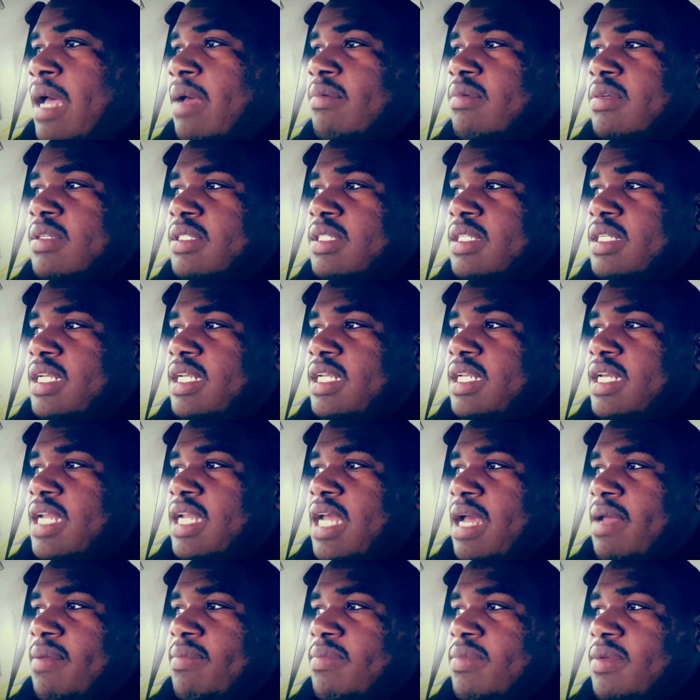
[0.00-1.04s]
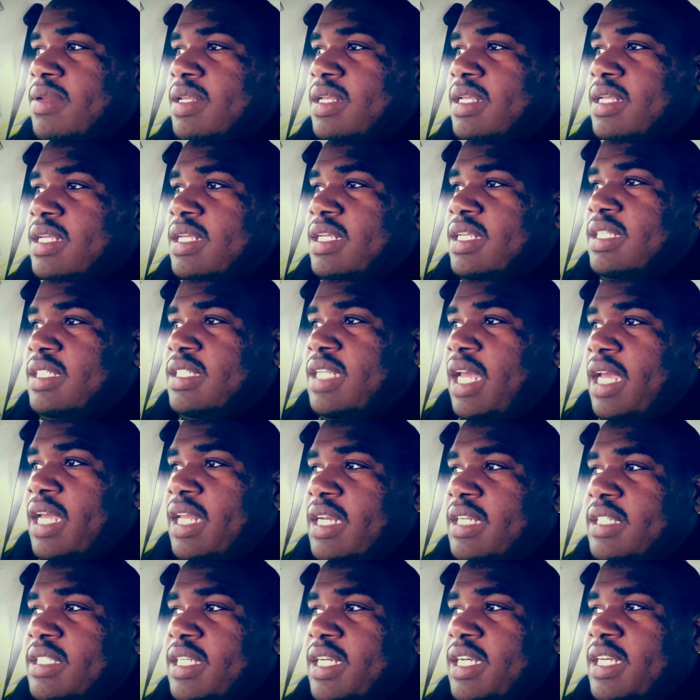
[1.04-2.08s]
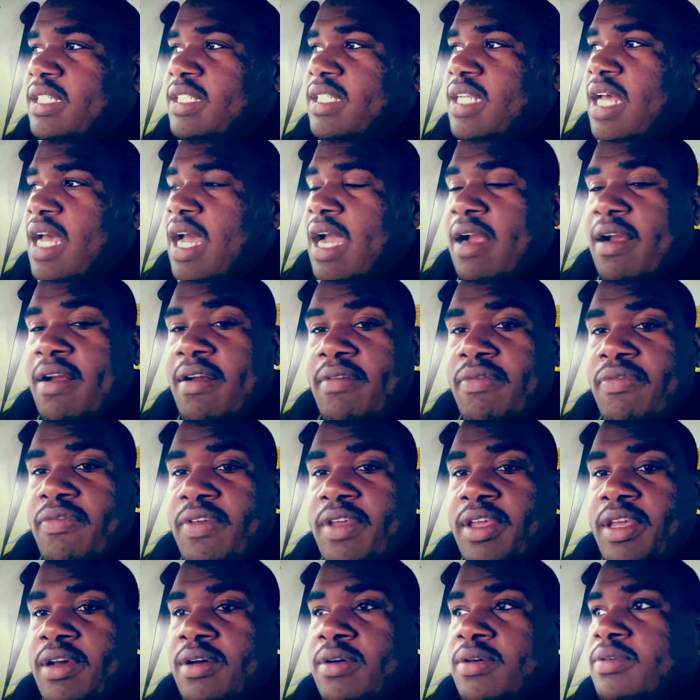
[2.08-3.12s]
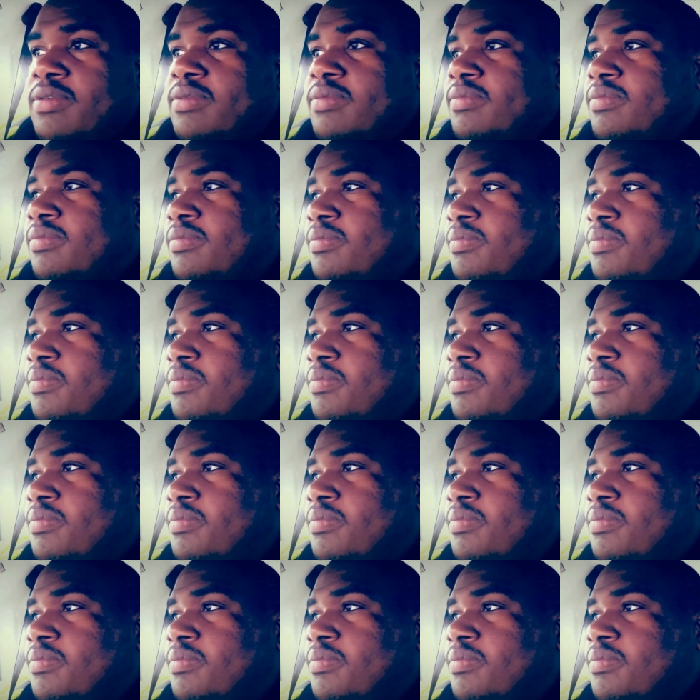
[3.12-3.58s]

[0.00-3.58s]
obviously not taking a chance on hiring Phil